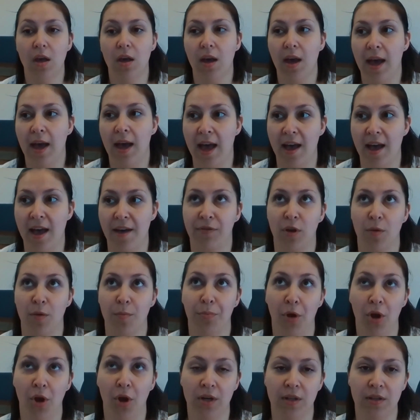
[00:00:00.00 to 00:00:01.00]
have
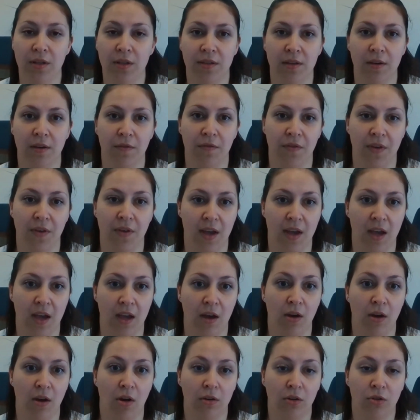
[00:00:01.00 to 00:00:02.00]
components of
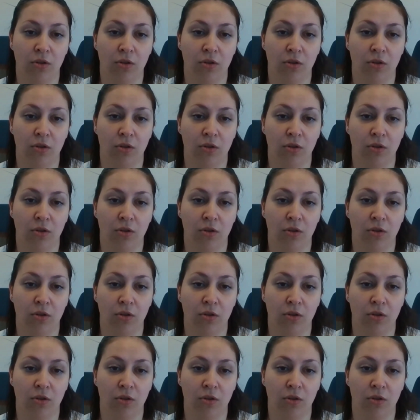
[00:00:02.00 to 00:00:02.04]
their